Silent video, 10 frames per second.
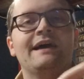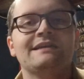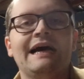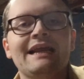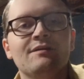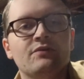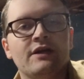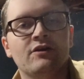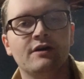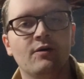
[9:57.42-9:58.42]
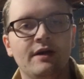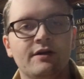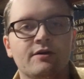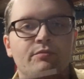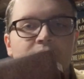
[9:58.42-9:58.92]
fact, I didn't plan on going
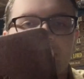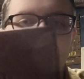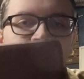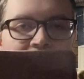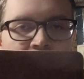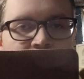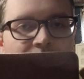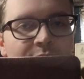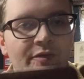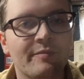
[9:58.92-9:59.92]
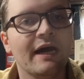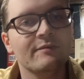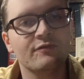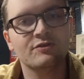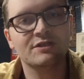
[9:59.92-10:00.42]
here, but I want to talk about the
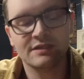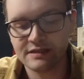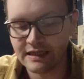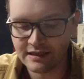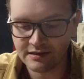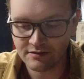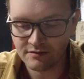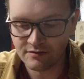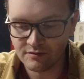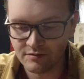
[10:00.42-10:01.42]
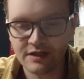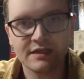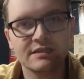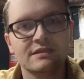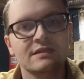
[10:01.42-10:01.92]
Bible for just a second,
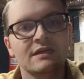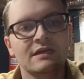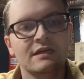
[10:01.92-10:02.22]
because